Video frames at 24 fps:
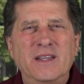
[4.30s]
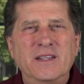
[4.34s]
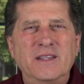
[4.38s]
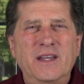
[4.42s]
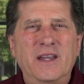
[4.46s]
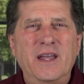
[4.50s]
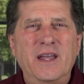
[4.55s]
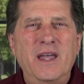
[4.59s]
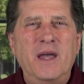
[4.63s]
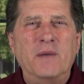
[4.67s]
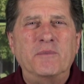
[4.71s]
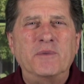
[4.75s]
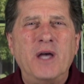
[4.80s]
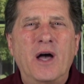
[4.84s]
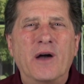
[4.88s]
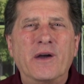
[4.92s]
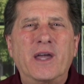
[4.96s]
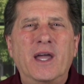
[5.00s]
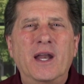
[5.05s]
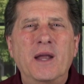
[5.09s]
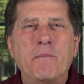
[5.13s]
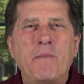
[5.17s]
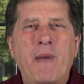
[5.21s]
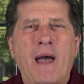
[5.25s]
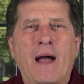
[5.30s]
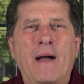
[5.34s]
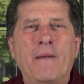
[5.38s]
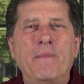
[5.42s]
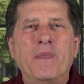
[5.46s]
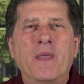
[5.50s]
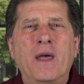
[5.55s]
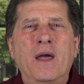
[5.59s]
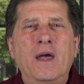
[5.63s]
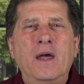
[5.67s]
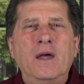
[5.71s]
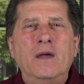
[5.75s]
Today I'm talking
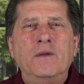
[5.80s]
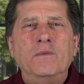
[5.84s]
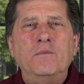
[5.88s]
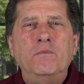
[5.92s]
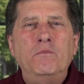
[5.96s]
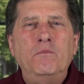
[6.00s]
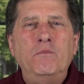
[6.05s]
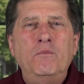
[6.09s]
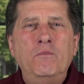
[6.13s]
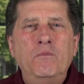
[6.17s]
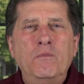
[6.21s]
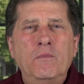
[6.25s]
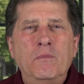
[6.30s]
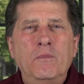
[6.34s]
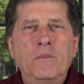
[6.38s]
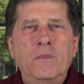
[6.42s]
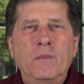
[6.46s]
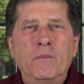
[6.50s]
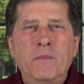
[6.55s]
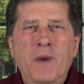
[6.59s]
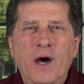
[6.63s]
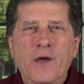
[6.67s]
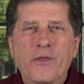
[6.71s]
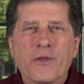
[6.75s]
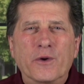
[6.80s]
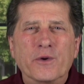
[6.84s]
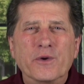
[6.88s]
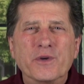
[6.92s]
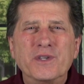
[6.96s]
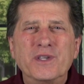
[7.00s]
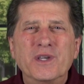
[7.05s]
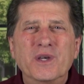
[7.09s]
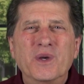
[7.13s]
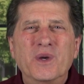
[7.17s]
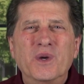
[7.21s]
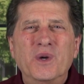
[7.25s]
about
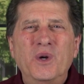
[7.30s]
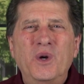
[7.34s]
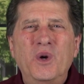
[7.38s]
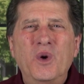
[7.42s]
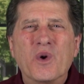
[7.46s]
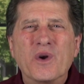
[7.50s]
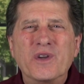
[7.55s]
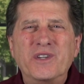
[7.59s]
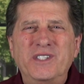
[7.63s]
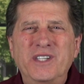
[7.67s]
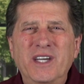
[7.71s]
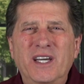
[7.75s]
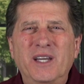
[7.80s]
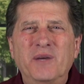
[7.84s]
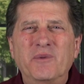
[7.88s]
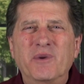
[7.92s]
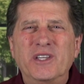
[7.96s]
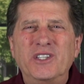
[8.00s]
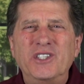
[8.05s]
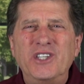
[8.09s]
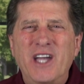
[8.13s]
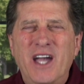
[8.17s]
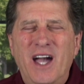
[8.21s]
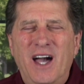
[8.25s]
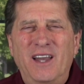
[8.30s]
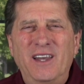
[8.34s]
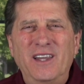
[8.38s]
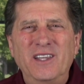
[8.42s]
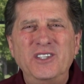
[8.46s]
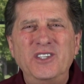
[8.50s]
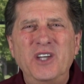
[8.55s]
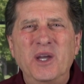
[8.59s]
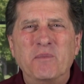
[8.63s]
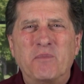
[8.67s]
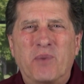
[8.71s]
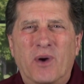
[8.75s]
mothers who are dealing with
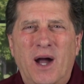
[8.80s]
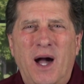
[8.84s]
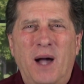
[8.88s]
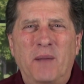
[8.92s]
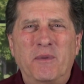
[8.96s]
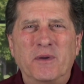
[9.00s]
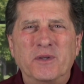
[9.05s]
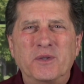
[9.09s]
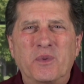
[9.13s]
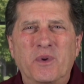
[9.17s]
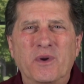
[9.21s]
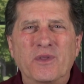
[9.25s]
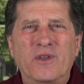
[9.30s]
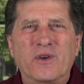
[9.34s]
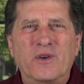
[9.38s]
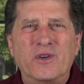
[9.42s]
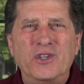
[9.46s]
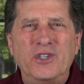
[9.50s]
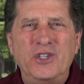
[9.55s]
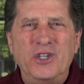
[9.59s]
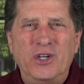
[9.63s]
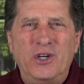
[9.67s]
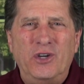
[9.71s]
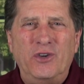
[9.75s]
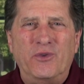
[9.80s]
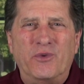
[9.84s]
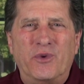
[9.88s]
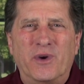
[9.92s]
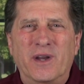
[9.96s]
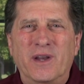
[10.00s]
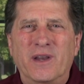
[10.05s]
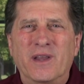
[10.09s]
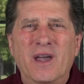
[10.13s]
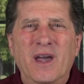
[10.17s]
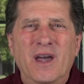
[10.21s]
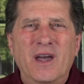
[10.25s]
challenging problems with their
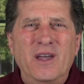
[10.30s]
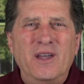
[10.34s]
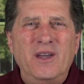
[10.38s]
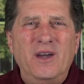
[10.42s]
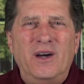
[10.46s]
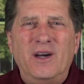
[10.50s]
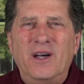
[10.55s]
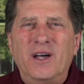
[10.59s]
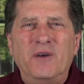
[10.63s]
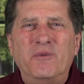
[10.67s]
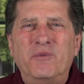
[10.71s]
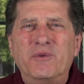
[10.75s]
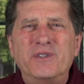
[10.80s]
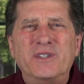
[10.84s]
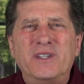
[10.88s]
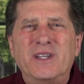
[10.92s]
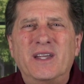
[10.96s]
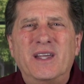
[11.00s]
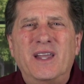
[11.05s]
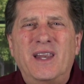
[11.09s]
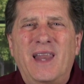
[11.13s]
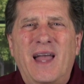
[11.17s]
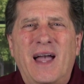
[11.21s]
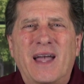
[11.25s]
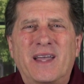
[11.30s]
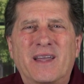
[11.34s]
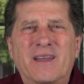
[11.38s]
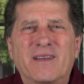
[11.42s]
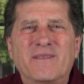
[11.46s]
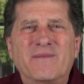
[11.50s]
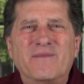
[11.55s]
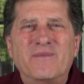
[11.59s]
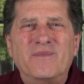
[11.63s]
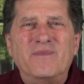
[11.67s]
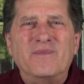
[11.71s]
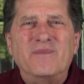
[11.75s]
children. In other words, like
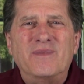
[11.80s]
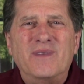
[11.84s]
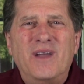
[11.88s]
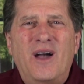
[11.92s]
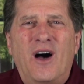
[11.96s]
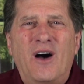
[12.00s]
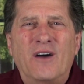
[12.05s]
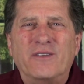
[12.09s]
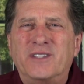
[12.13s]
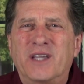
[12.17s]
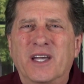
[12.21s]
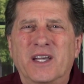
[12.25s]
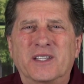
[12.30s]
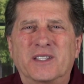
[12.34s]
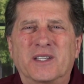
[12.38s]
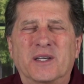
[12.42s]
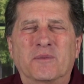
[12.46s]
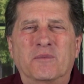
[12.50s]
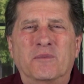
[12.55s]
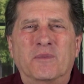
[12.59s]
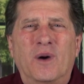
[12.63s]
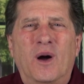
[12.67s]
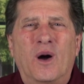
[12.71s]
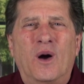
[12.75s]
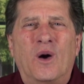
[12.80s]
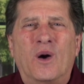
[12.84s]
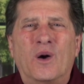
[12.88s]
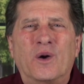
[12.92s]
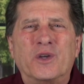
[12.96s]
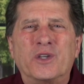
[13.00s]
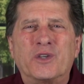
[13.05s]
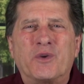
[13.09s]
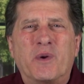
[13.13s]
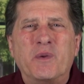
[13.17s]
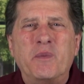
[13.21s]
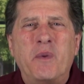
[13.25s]
autism or
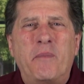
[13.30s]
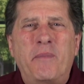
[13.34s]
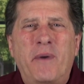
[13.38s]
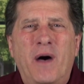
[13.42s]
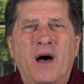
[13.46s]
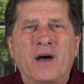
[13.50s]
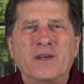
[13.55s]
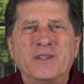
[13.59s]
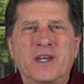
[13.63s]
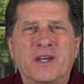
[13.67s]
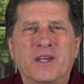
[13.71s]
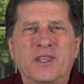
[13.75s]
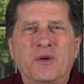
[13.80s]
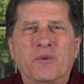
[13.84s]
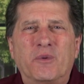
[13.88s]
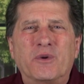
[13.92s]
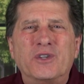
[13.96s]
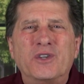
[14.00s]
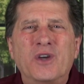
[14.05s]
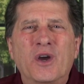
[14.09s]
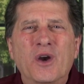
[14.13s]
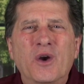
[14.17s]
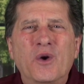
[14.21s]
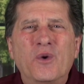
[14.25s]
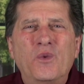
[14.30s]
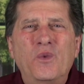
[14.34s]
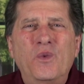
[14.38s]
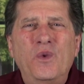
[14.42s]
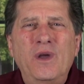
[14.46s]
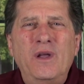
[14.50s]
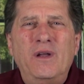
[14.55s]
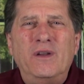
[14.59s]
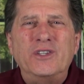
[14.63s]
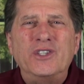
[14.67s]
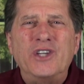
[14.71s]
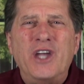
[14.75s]
cerebral palsy. In other words,
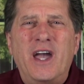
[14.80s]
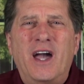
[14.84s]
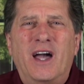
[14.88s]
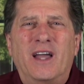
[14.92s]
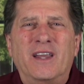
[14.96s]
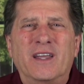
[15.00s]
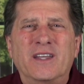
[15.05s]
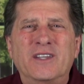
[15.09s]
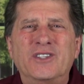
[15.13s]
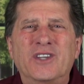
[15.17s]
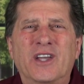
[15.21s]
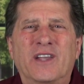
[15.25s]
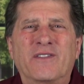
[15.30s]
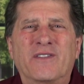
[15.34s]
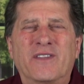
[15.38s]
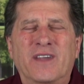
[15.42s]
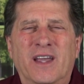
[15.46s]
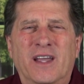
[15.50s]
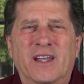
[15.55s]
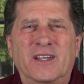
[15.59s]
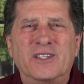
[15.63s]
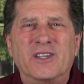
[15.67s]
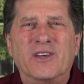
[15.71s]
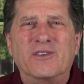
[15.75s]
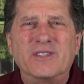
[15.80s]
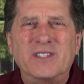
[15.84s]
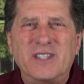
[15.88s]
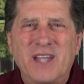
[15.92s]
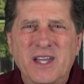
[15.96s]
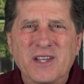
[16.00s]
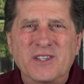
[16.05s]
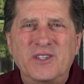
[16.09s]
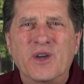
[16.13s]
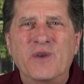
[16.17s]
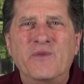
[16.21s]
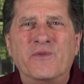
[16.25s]
real challenging things. So
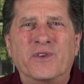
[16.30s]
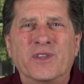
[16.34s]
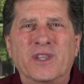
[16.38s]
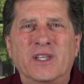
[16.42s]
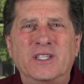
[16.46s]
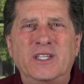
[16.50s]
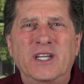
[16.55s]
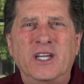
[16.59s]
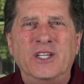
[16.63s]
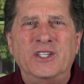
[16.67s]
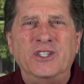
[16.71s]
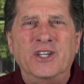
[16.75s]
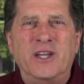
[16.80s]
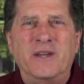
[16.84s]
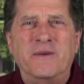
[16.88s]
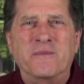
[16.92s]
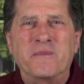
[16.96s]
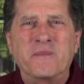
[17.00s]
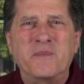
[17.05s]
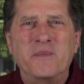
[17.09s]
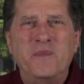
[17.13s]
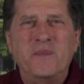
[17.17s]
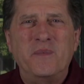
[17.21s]
stay tuned for the teaching.